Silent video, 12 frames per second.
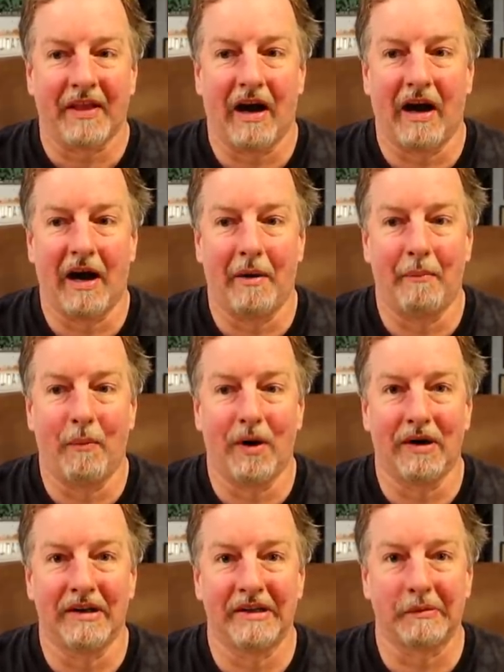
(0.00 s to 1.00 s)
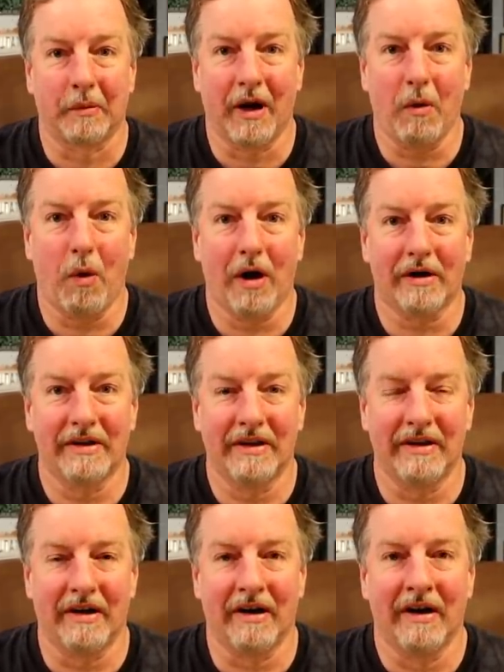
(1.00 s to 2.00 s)
um, was when I walked
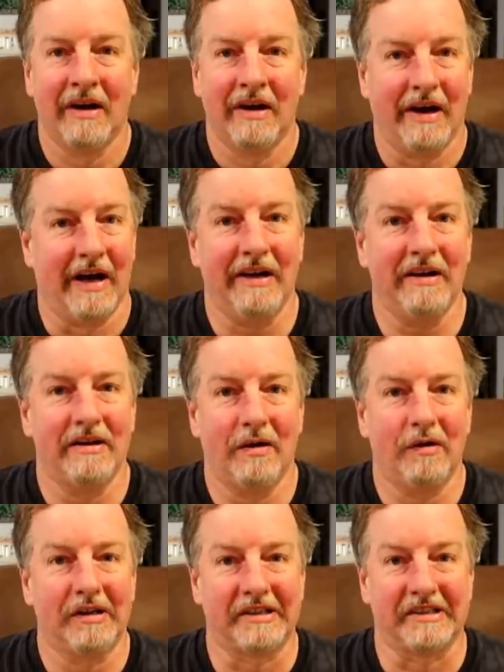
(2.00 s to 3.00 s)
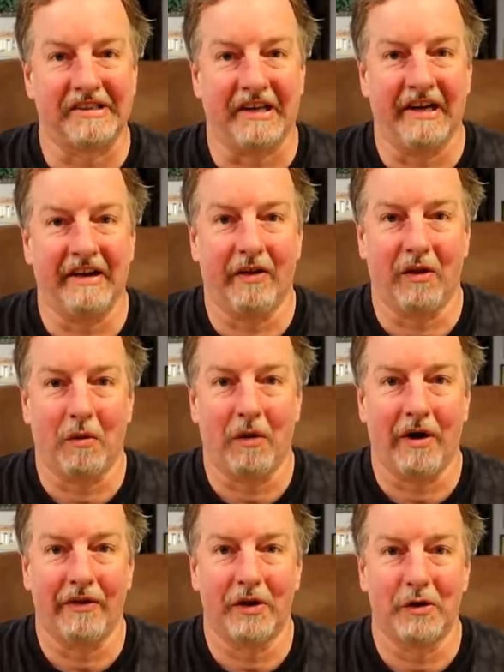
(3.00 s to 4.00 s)
in there, I didn't notice a sign on the
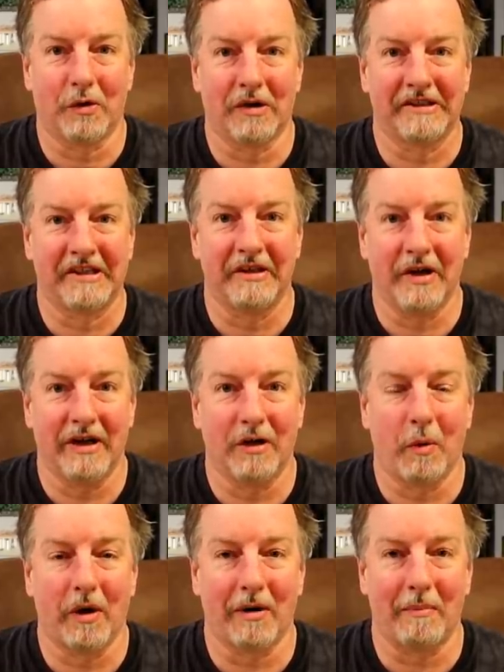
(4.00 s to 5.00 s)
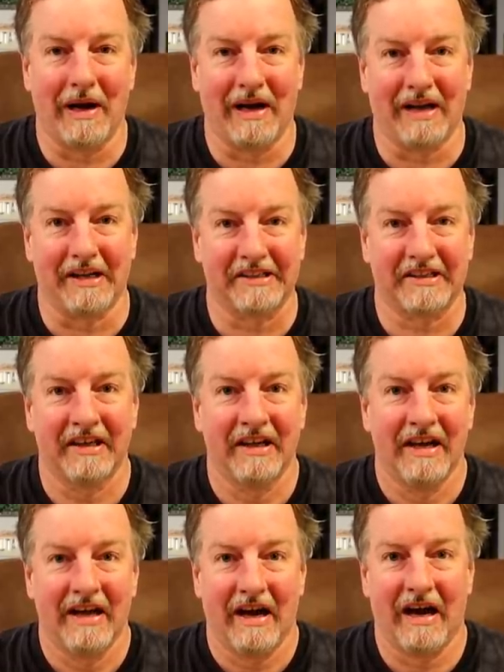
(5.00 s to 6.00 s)
on the door that said you had to wear a mask.
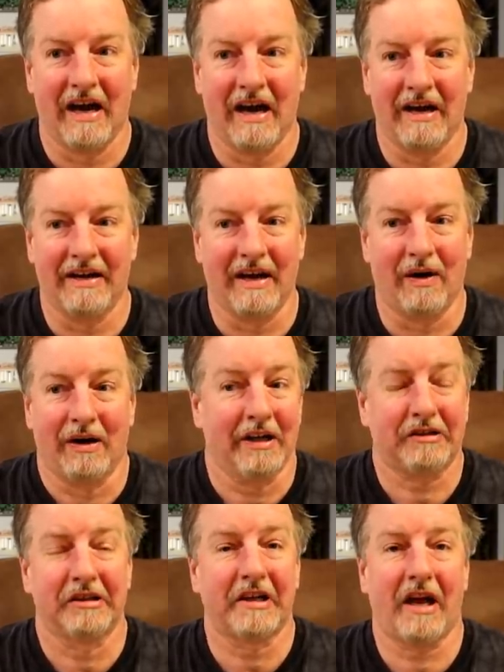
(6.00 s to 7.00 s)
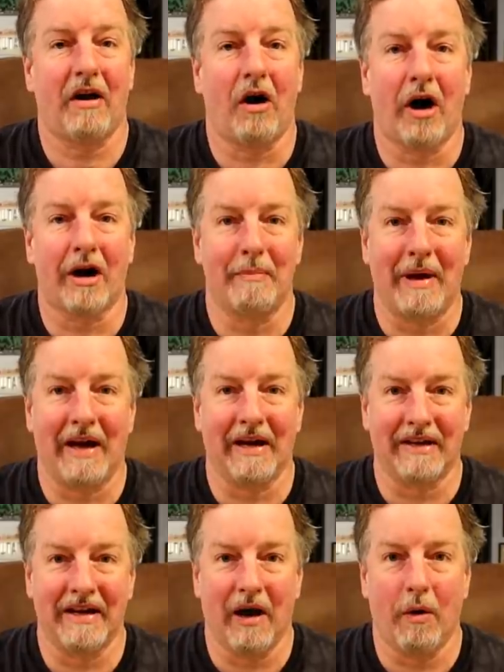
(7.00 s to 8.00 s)
Uh, now that's just kind of
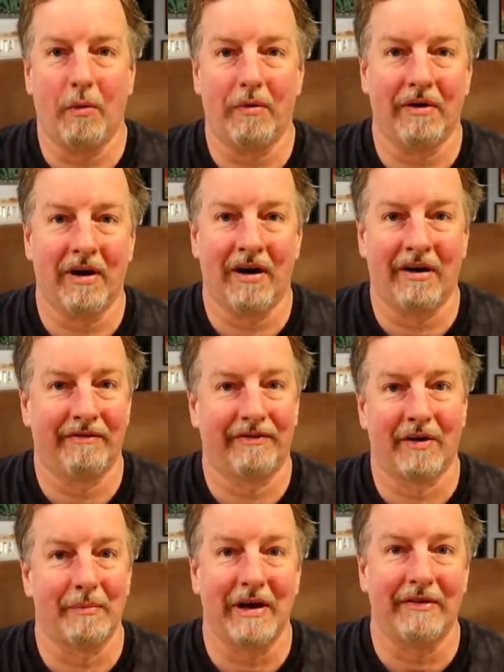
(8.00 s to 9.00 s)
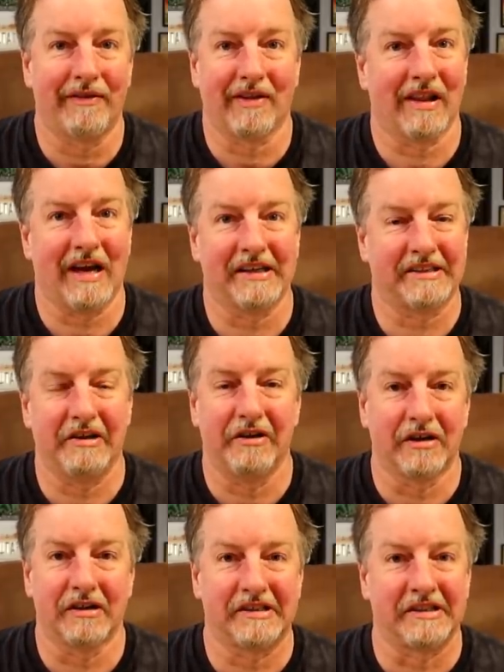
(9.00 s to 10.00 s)
automatic now uh, for me for the last
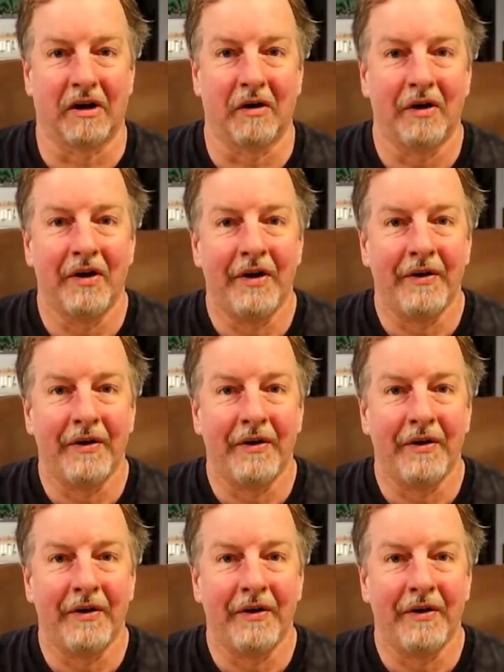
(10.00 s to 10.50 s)
year or so.